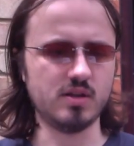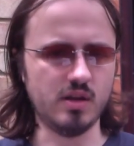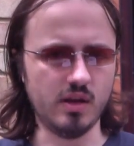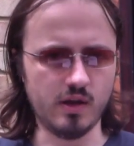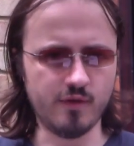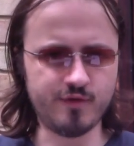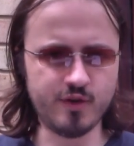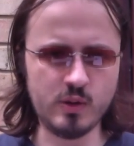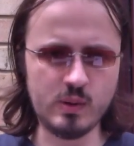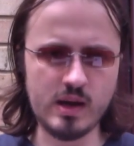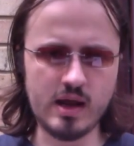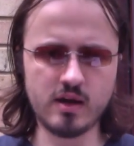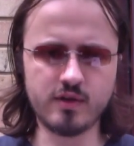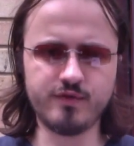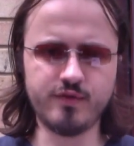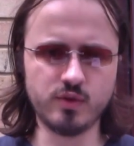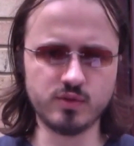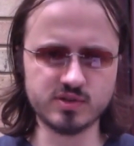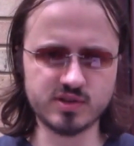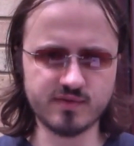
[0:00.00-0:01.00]
A few
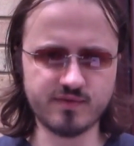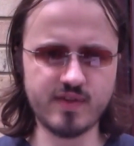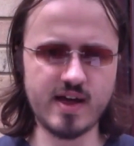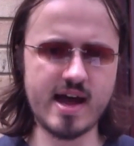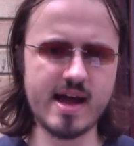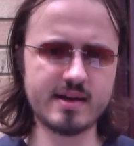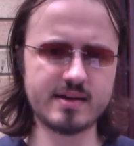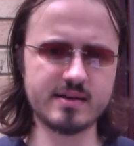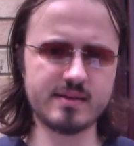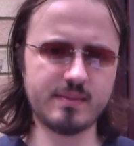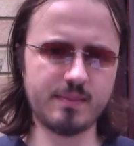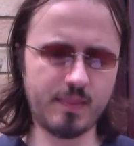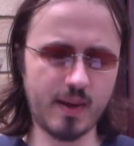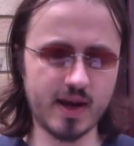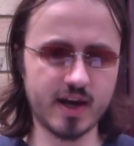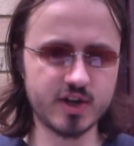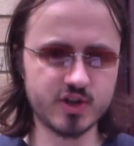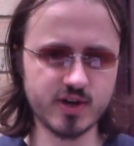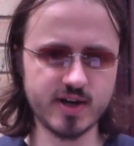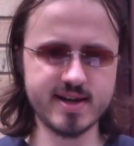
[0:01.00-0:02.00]
lungfuls of that,
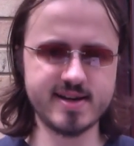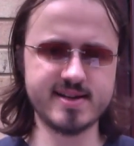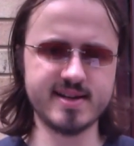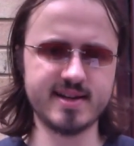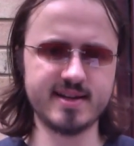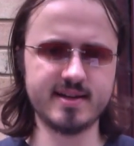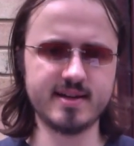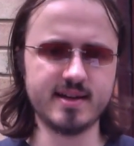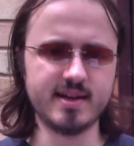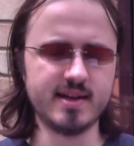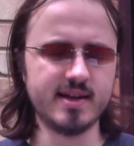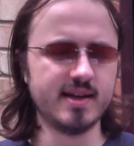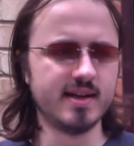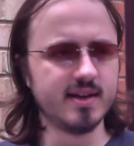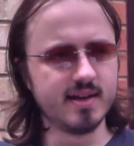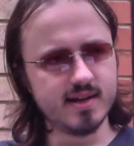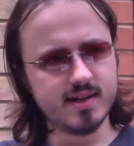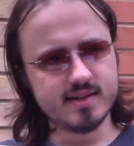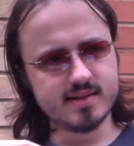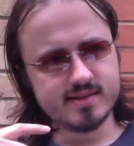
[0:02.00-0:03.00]
penetrating
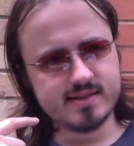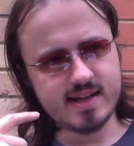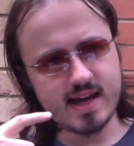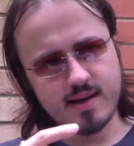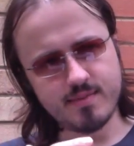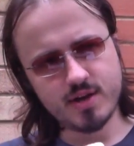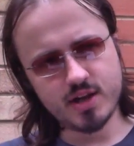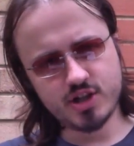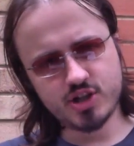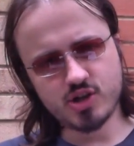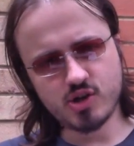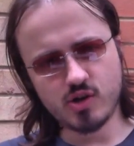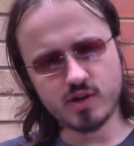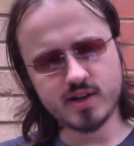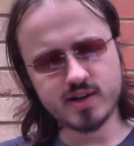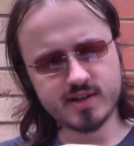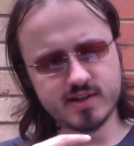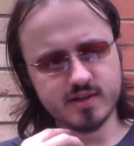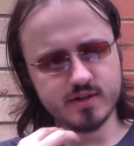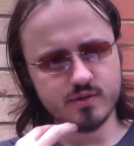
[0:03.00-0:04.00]
damage, gone
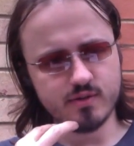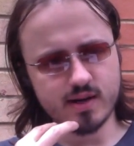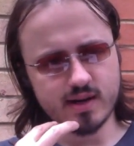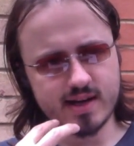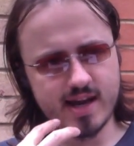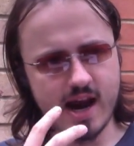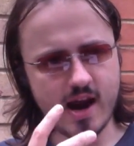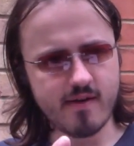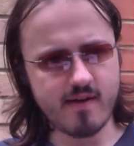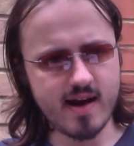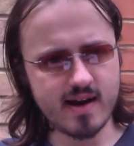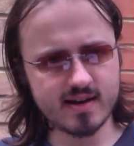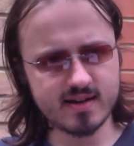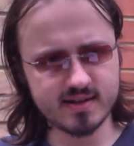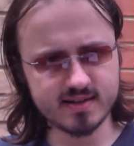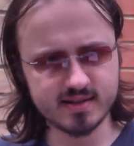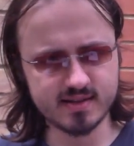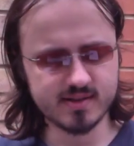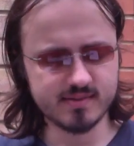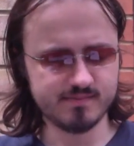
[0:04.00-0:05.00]
into Karak
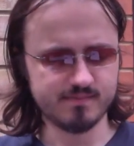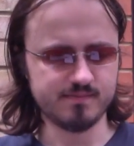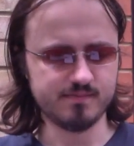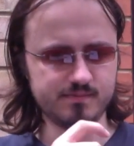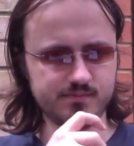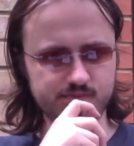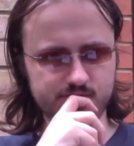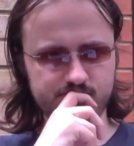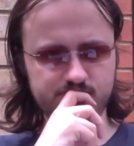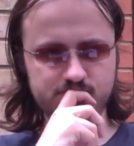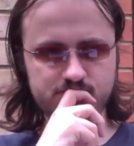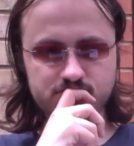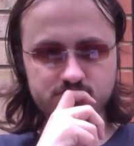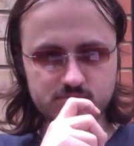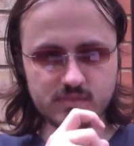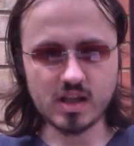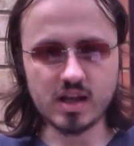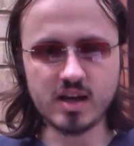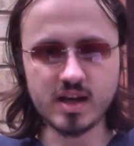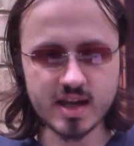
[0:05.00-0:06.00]
and
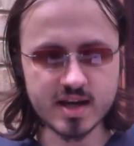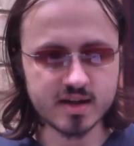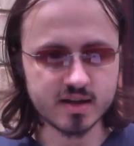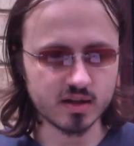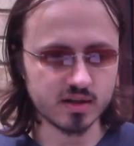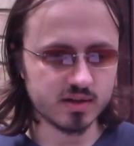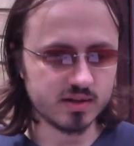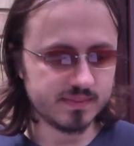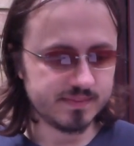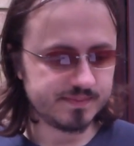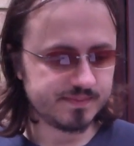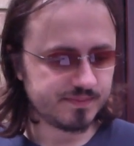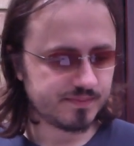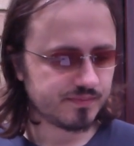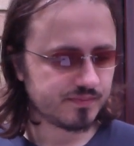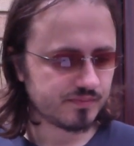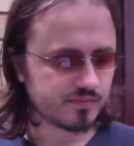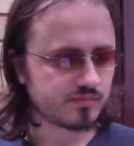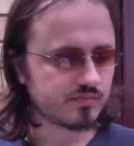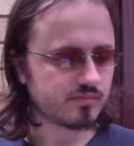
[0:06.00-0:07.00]
Lyndall.
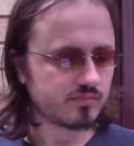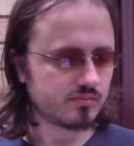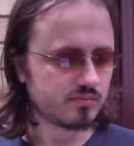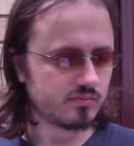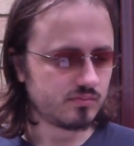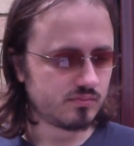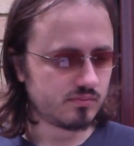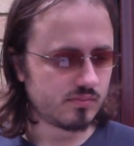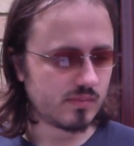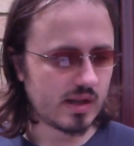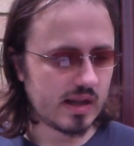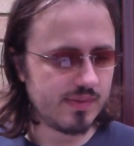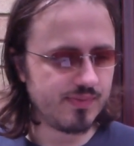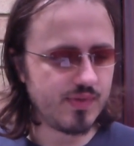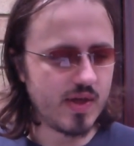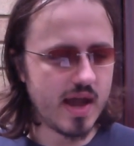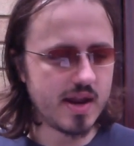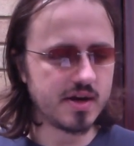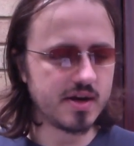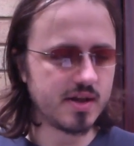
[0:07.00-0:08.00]
And
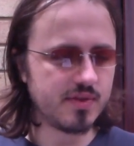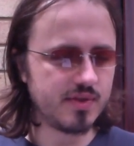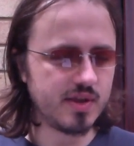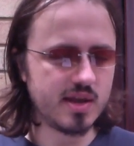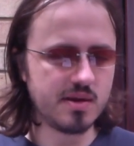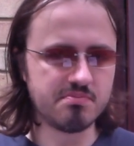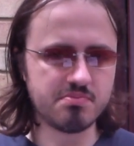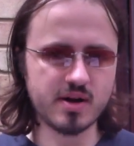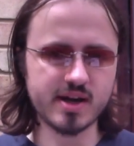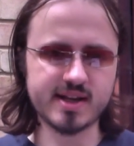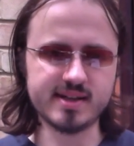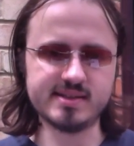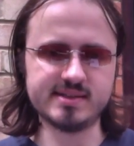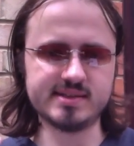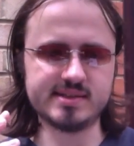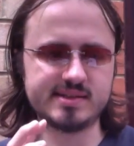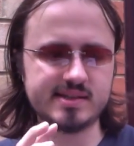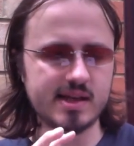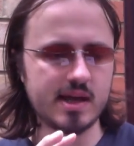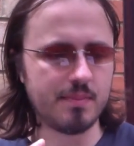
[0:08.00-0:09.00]
then the
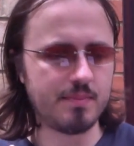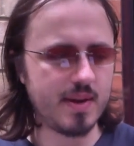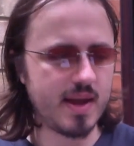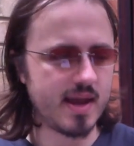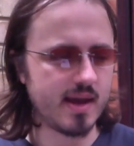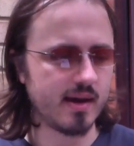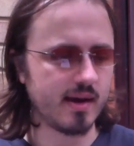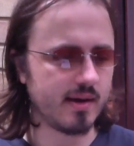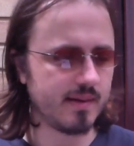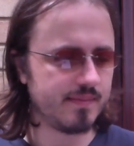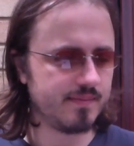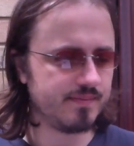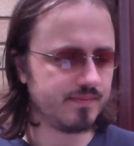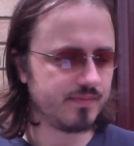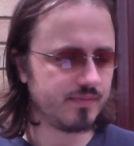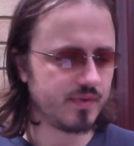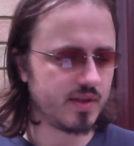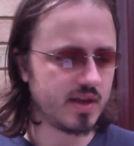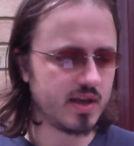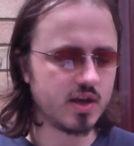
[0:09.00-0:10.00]
brigands appear,
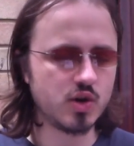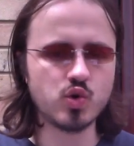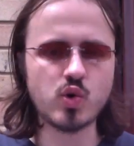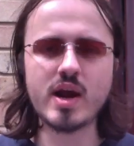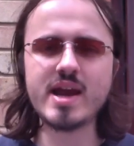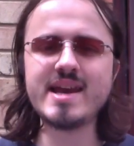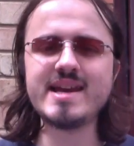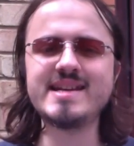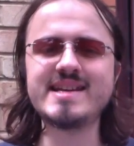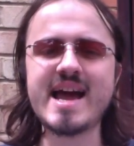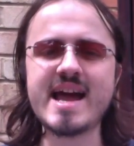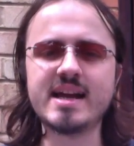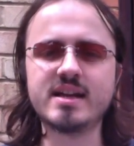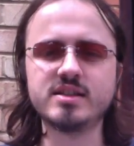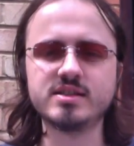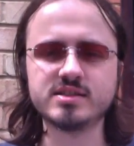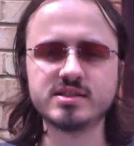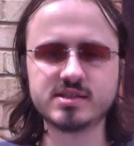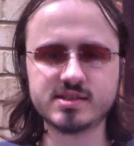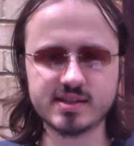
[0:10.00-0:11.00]
the Grey
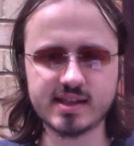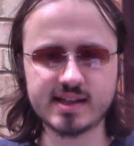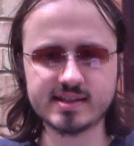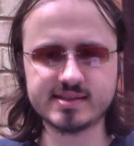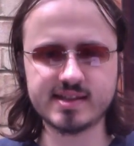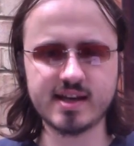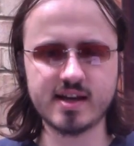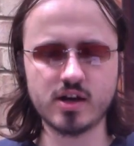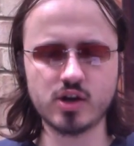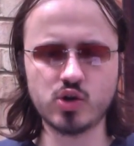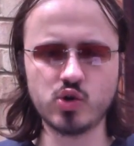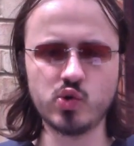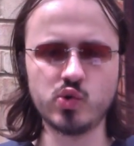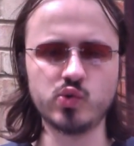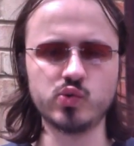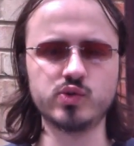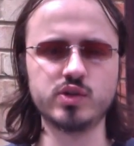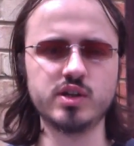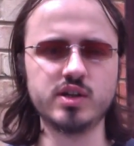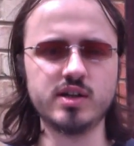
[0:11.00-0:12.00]
Daggers, as they are
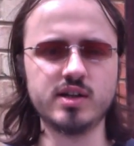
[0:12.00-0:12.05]
called.